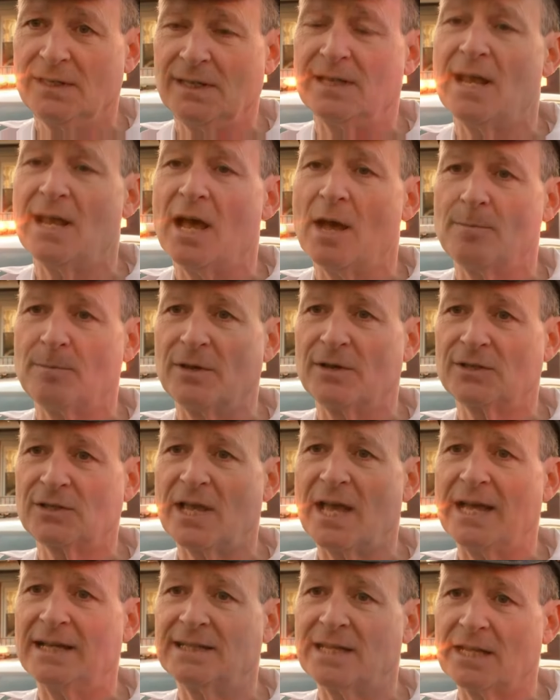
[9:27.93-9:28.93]
can help us
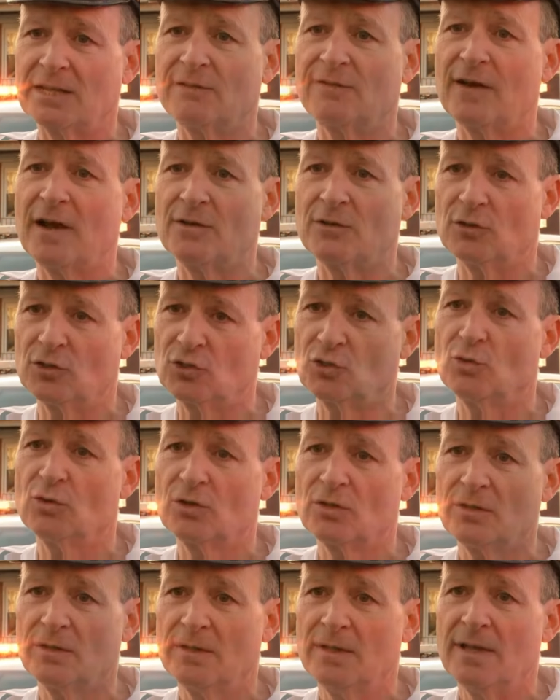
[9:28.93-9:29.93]
identify the
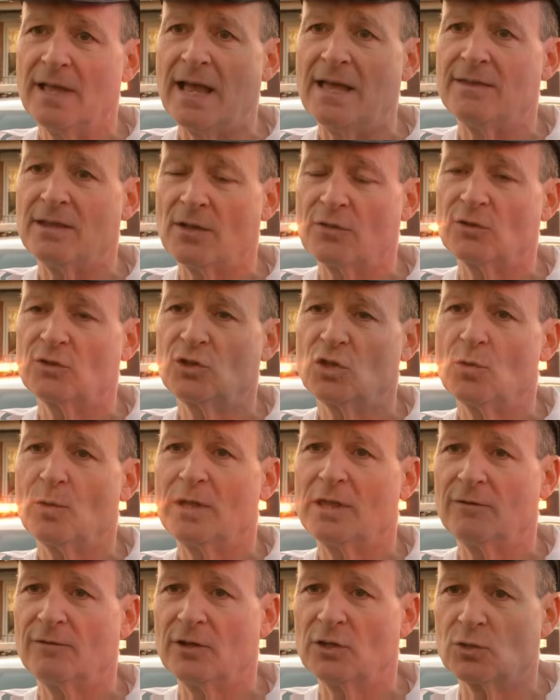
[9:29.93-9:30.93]
shooter and the other two
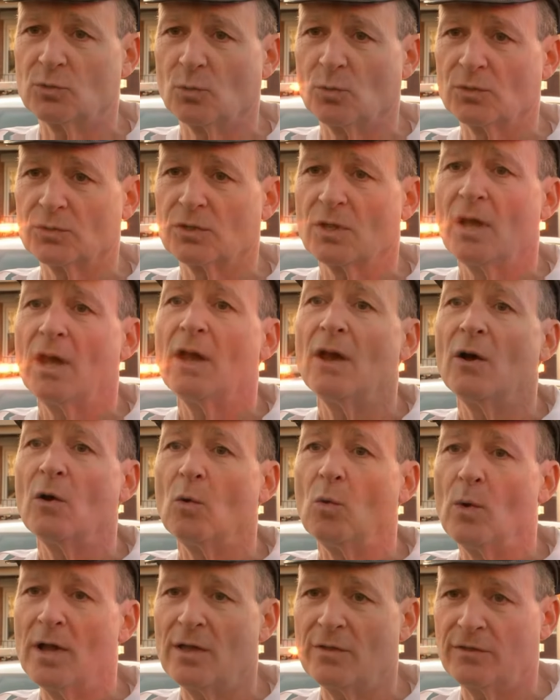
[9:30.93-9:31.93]
individuals
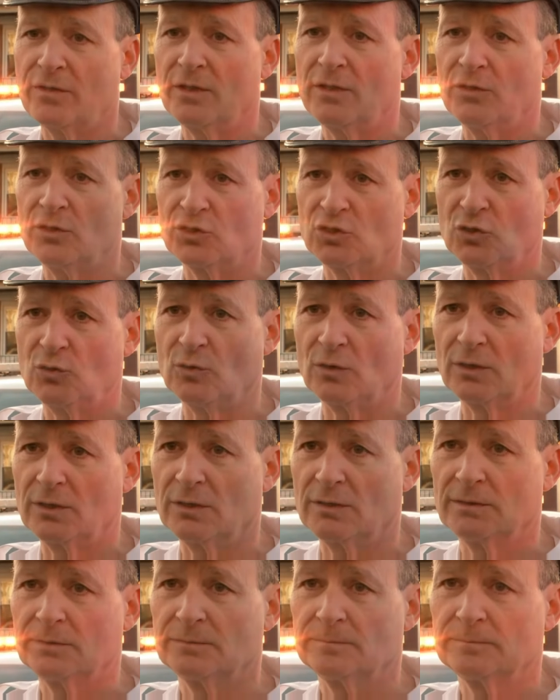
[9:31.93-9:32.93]
with the shooter.